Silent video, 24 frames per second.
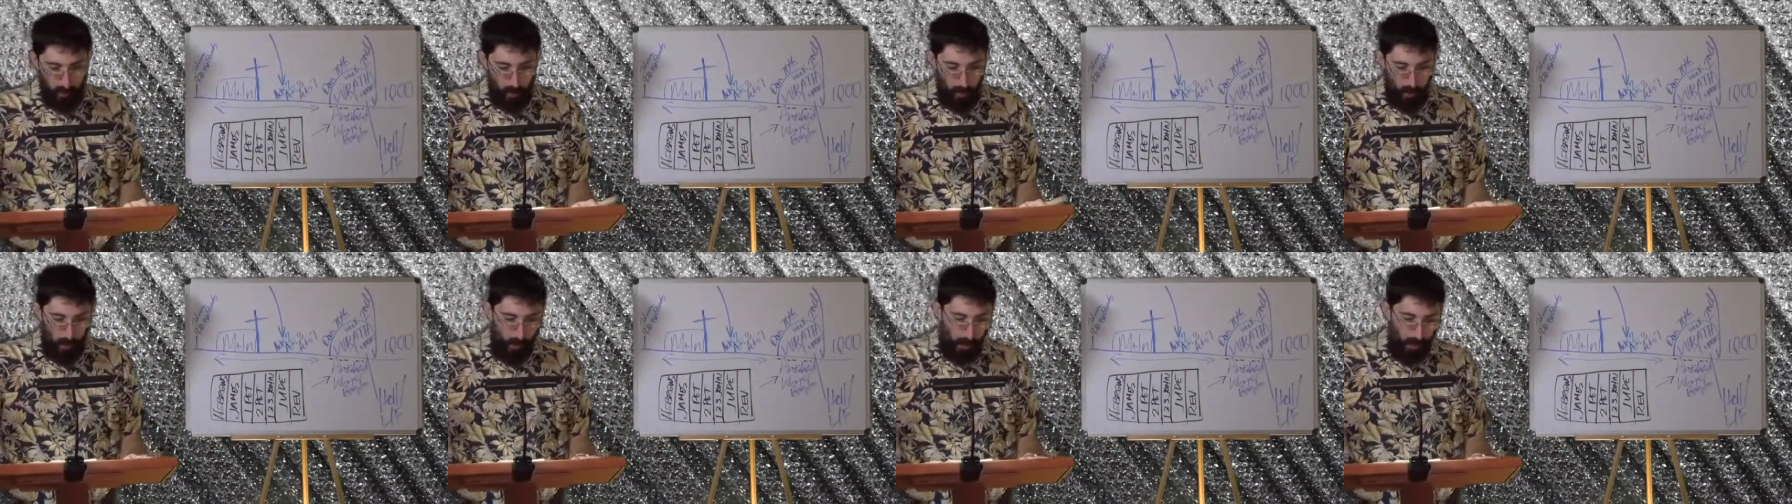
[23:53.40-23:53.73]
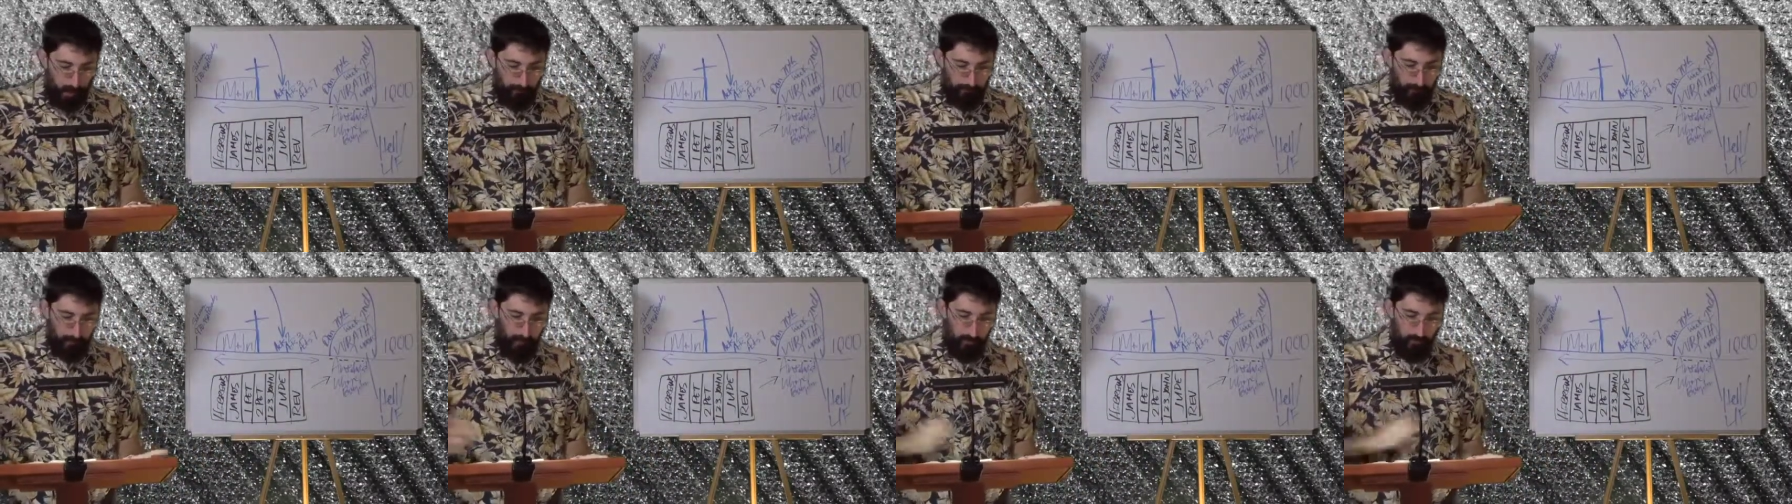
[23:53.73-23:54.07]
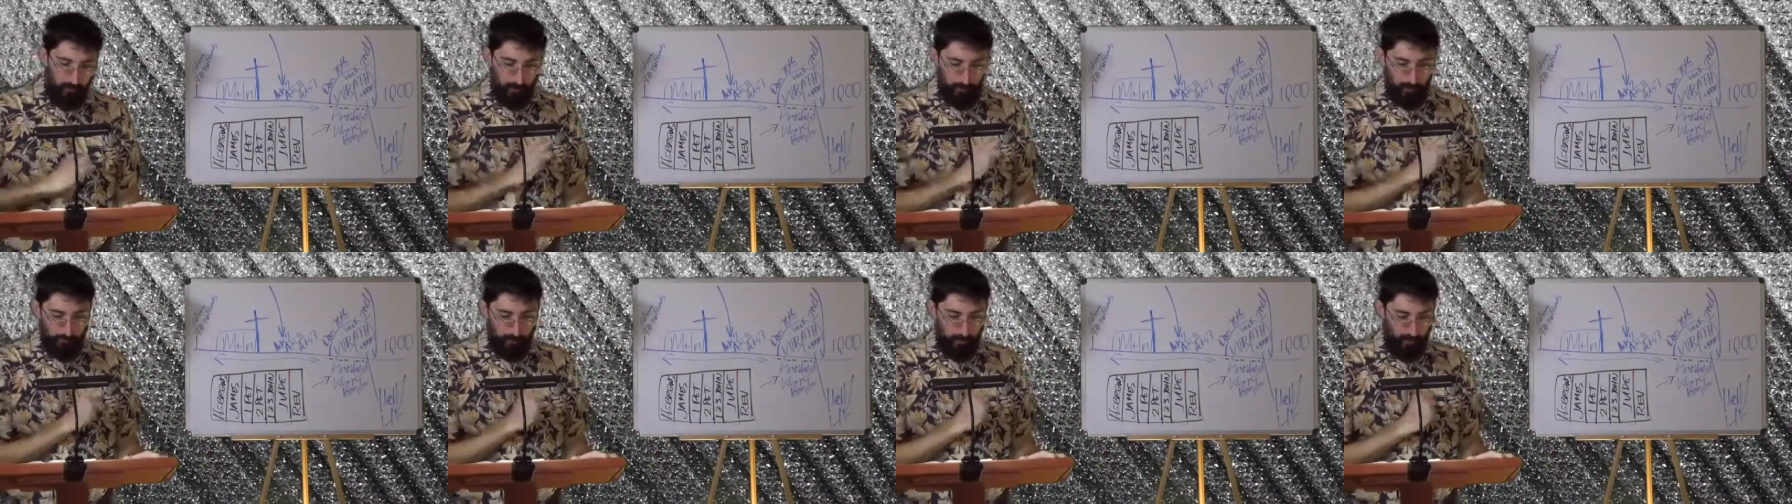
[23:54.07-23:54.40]
often
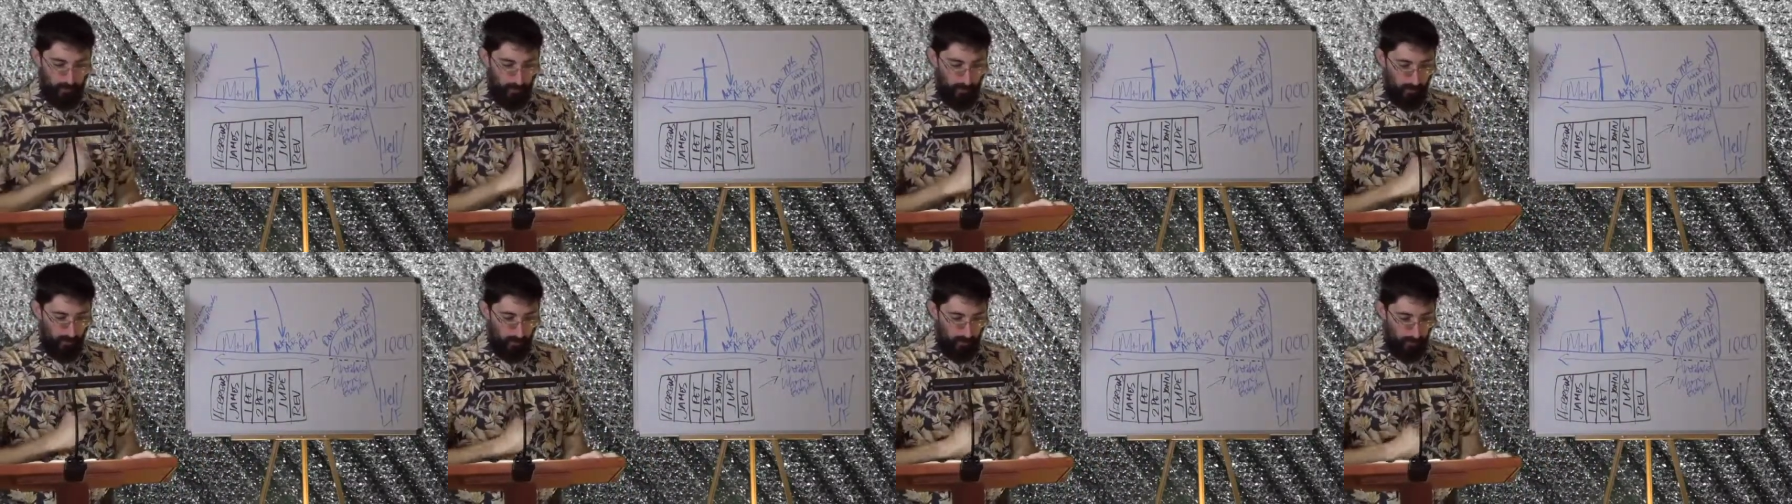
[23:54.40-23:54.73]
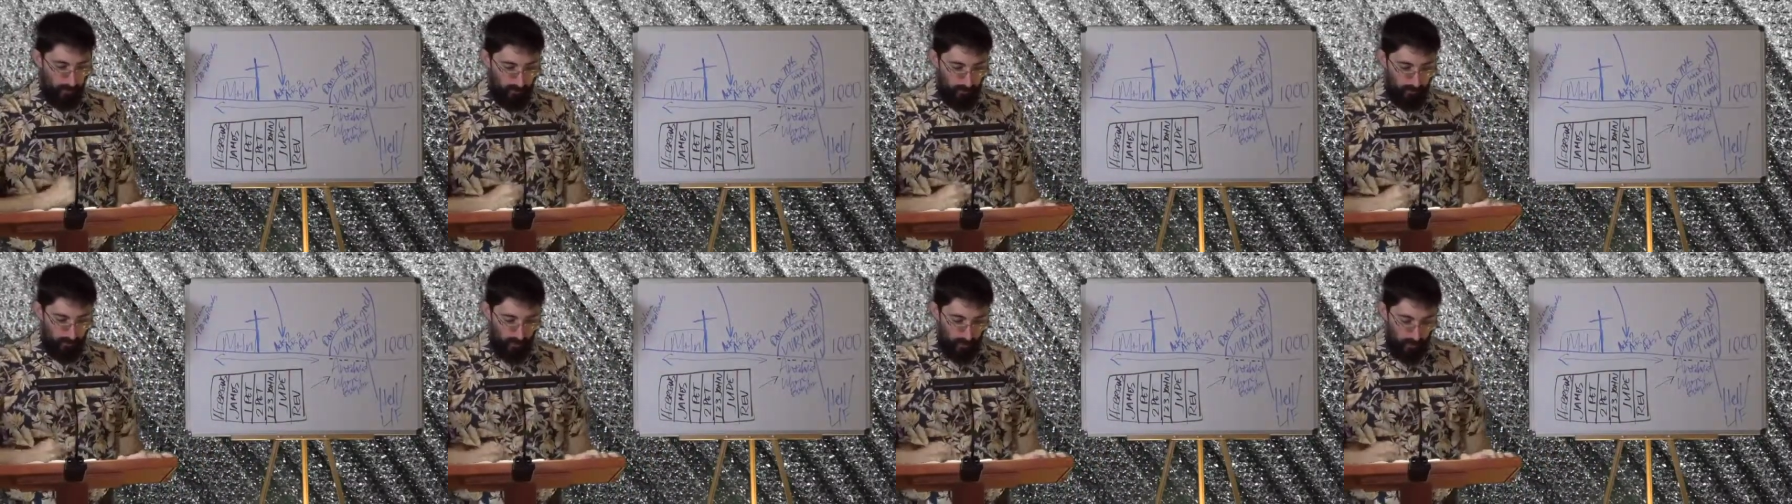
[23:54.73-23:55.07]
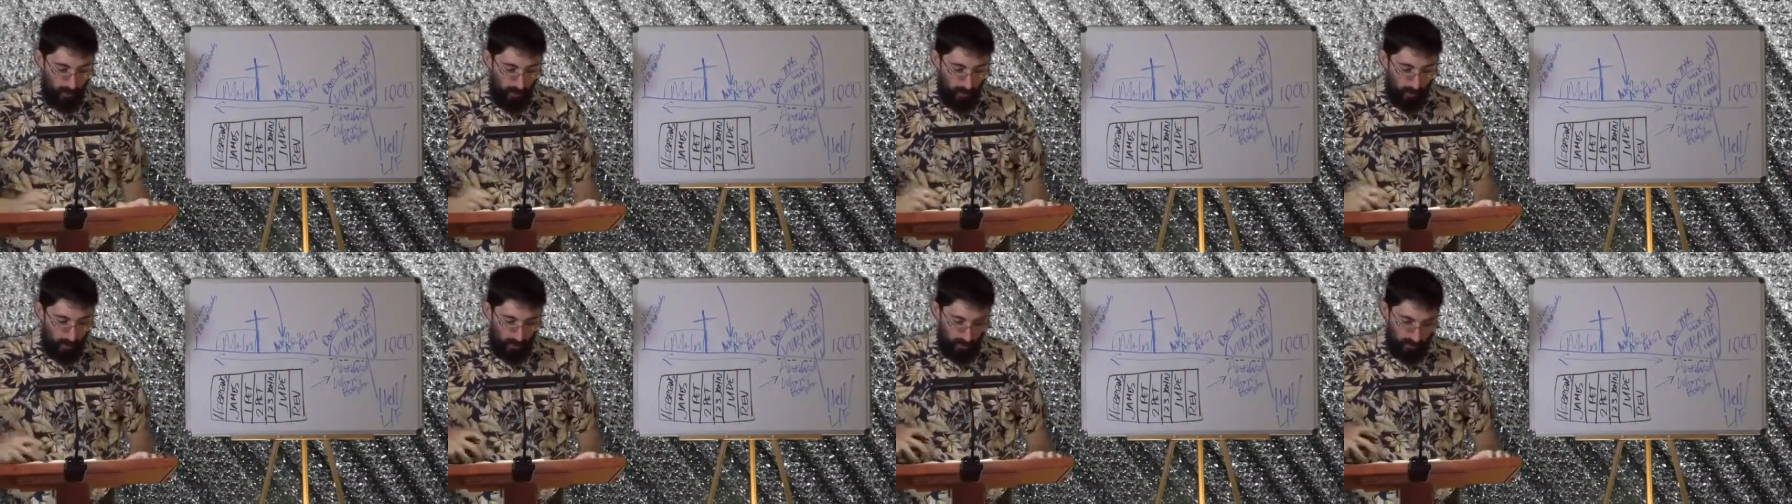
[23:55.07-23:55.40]
reproved.
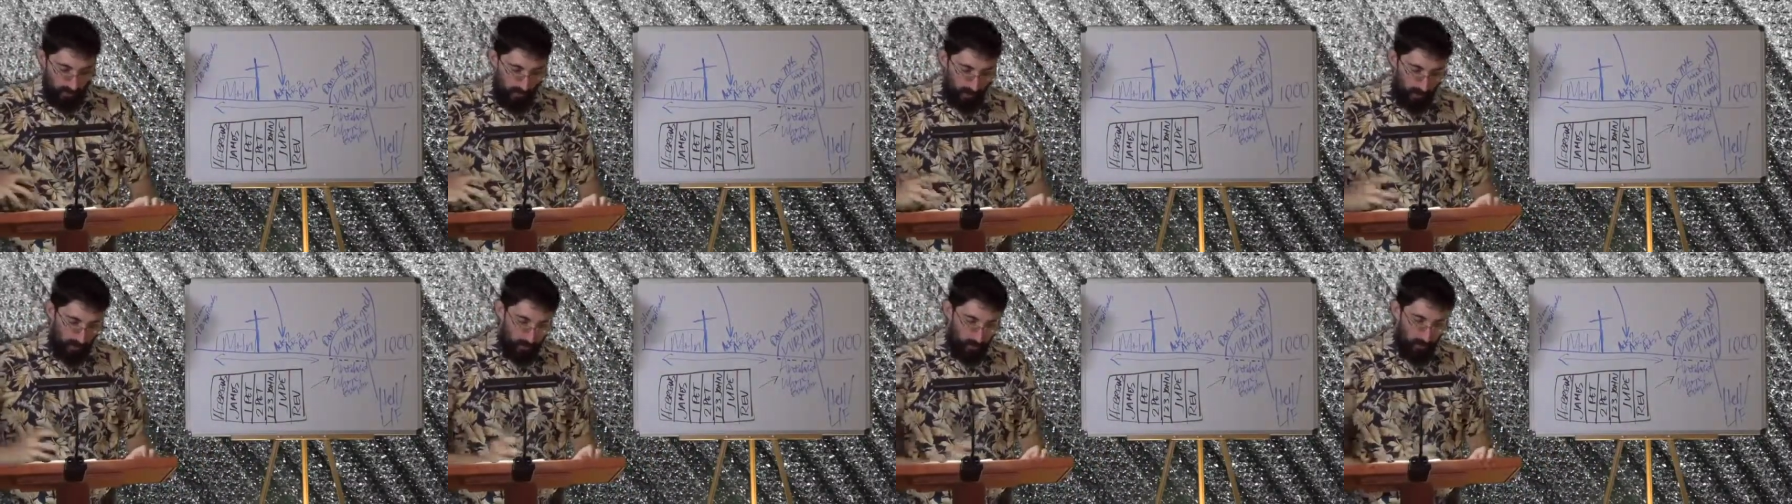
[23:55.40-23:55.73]
This is